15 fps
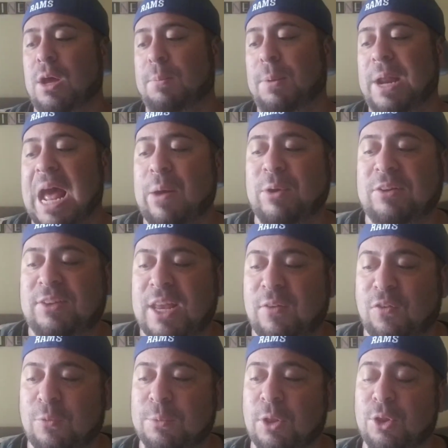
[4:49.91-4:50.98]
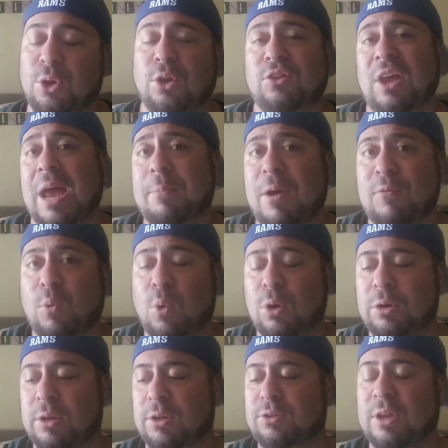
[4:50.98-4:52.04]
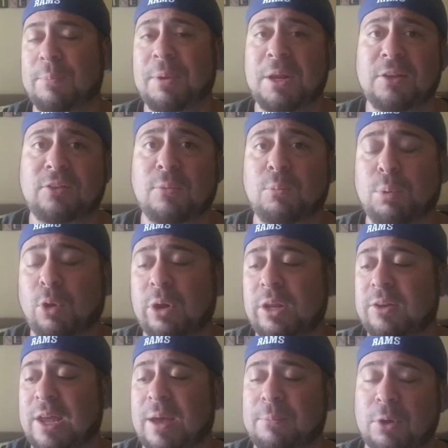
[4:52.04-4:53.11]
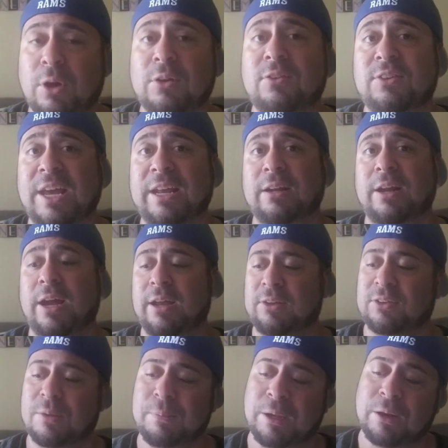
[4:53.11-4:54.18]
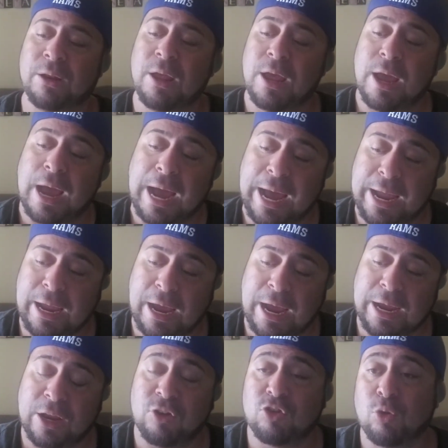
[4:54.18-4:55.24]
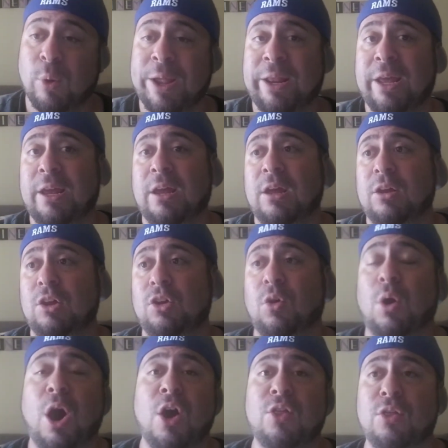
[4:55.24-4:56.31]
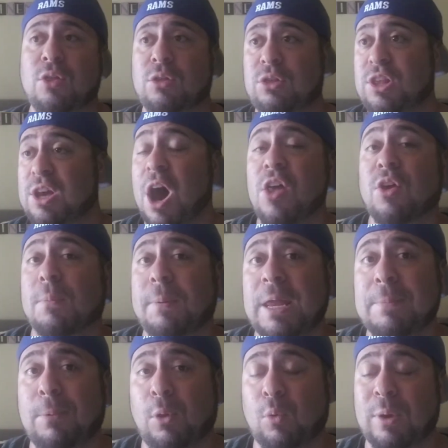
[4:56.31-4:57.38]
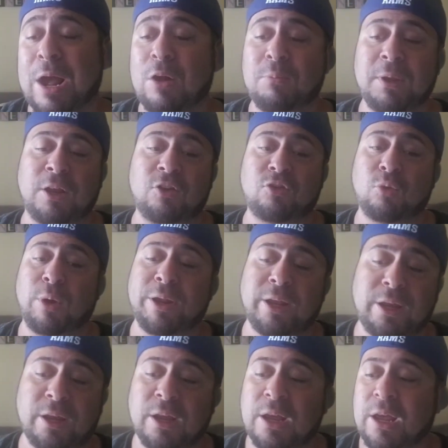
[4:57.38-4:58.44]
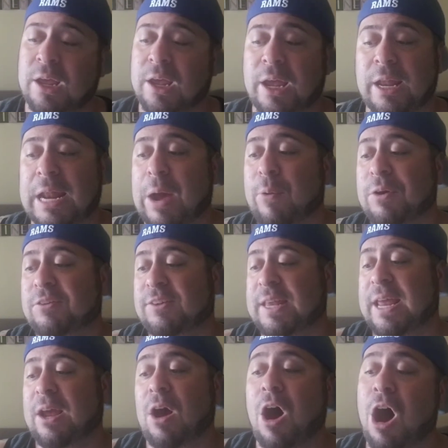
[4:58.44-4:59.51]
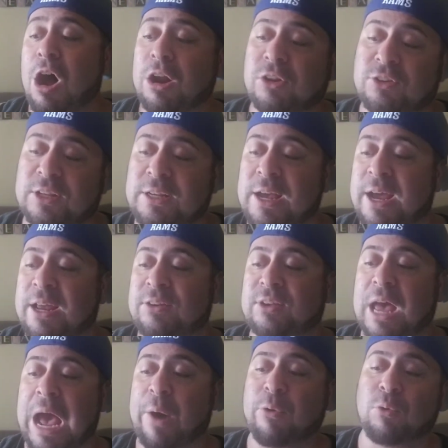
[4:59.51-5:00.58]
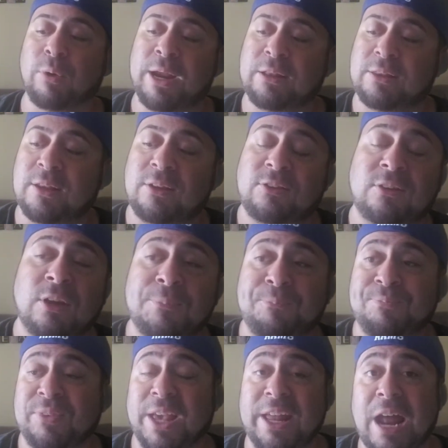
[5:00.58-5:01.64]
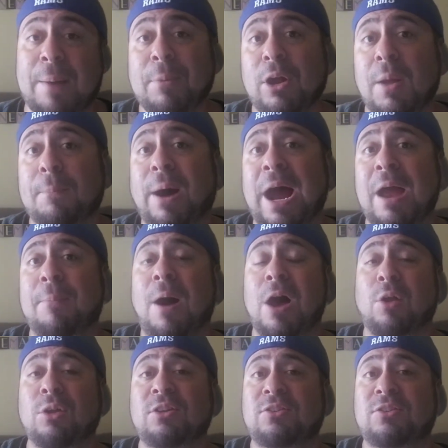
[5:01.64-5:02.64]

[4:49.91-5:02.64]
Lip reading: But I would say from the little time I've worn this, I mean, it's a pretty damn good scent, guys. I mean, I enjoyed it. You know, the other people around me enjoyed it. And I would say, honestly, guys, I would rate this, and I'm going to buy a bottle.